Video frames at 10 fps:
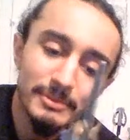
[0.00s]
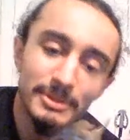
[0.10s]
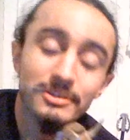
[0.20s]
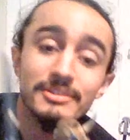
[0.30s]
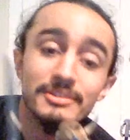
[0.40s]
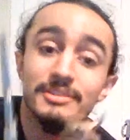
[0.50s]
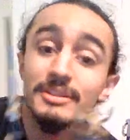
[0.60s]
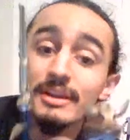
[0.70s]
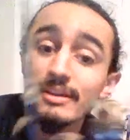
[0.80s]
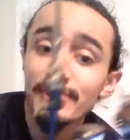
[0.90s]
mean, you can
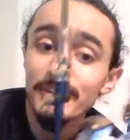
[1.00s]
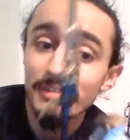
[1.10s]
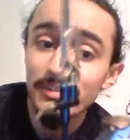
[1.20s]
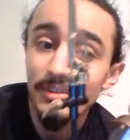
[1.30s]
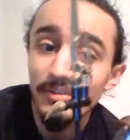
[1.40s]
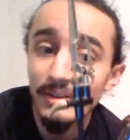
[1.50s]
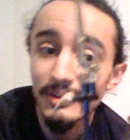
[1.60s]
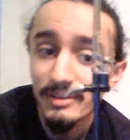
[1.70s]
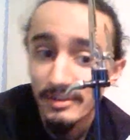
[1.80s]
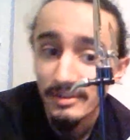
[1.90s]
see the evidence of it
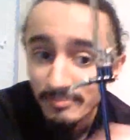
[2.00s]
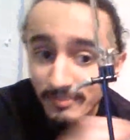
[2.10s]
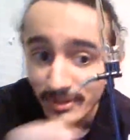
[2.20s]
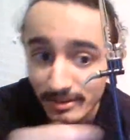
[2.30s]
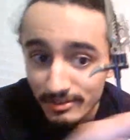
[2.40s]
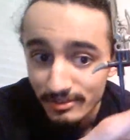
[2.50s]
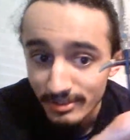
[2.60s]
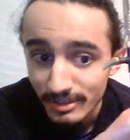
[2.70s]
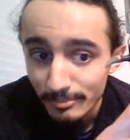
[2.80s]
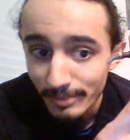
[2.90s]
right here,
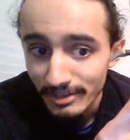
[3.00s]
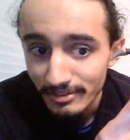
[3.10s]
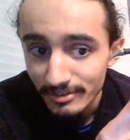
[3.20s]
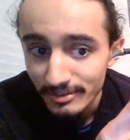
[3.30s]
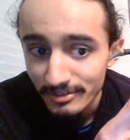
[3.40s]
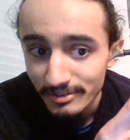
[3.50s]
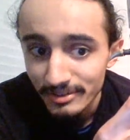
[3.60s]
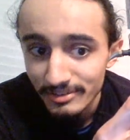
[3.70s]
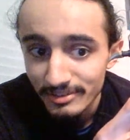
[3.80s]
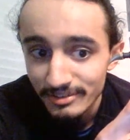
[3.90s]
just on the mask right here.
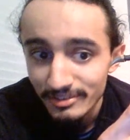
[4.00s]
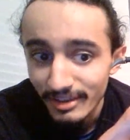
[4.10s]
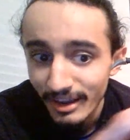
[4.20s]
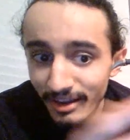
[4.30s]
You can see just